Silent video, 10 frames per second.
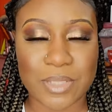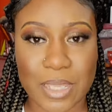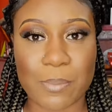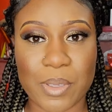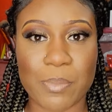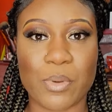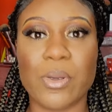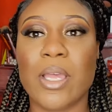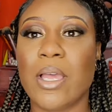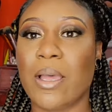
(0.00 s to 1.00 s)
some
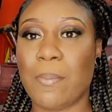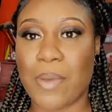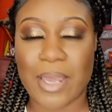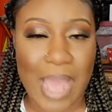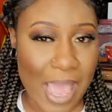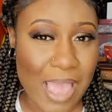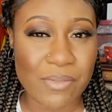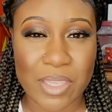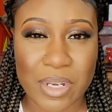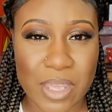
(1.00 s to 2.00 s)
people but i
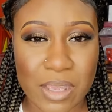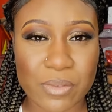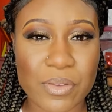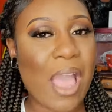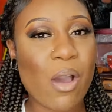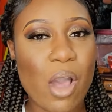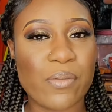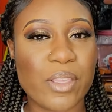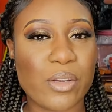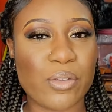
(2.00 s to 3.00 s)
have enough how
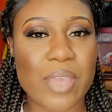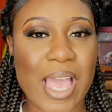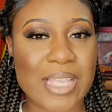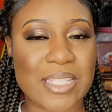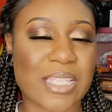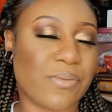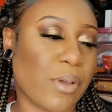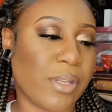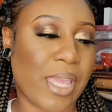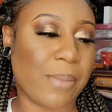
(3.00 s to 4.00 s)
often do you guys
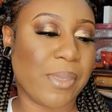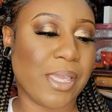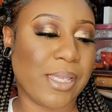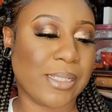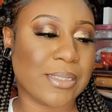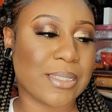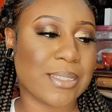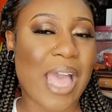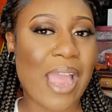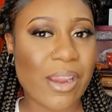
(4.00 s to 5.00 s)
exfoliate
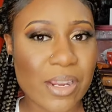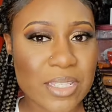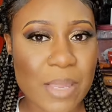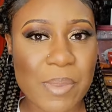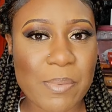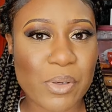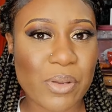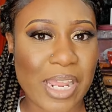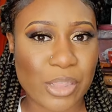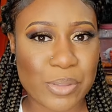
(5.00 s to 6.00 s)
because i hear some people
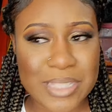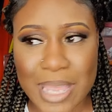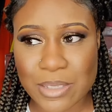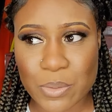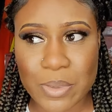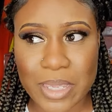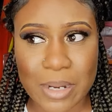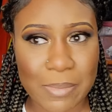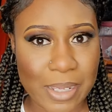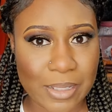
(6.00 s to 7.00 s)
do it like three times a week
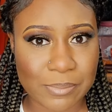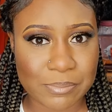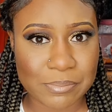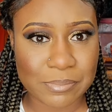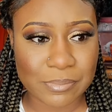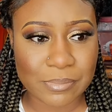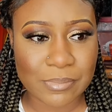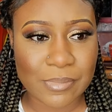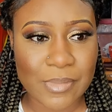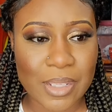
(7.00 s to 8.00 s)
and i'm like
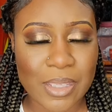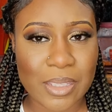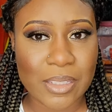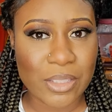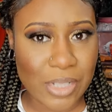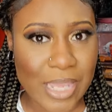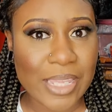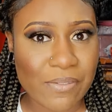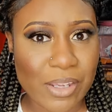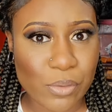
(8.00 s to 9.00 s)
you're
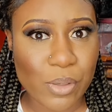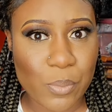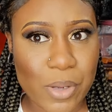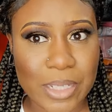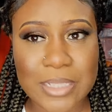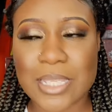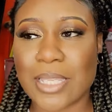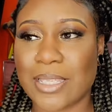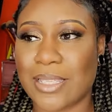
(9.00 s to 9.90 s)
lucky if i do it once